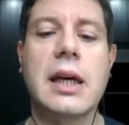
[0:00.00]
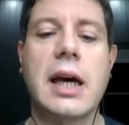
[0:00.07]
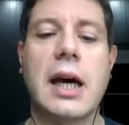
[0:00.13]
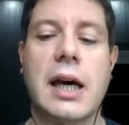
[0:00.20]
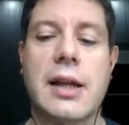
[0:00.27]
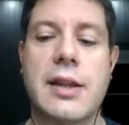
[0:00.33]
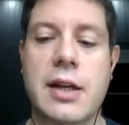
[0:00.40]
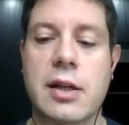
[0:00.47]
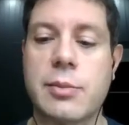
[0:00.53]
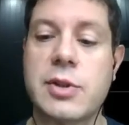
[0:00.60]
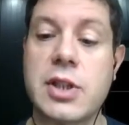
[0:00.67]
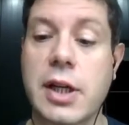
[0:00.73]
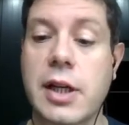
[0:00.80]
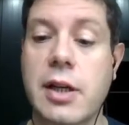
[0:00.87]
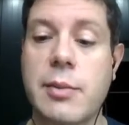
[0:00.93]
Uh, then I'll be
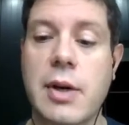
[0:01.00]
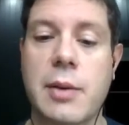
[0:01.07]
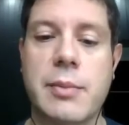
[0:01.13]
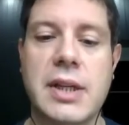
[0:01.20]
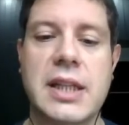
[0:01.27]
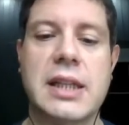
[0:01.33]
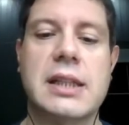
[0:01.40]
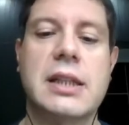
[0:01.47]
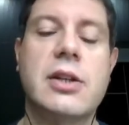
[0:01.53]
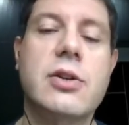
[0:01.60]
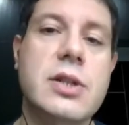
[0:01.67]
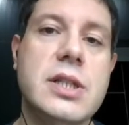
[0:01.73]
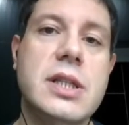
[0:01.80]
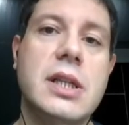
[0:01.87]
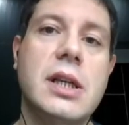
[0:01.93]
talking about media
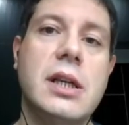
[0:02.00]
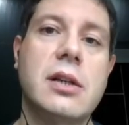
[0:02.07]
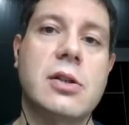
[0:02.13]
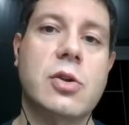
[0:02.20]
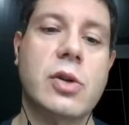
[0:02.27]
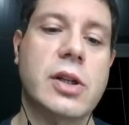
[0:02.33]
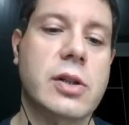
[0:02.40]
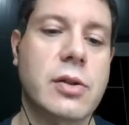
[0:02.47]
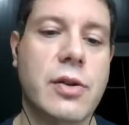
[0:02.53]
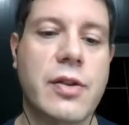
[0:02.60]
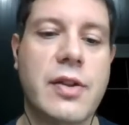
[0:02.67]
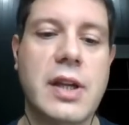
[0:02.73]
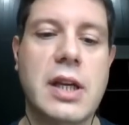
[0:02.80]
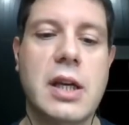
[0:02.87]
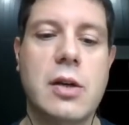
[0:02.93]
literacy and critical
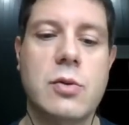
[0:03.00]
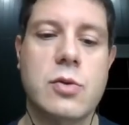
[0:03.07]
thinking,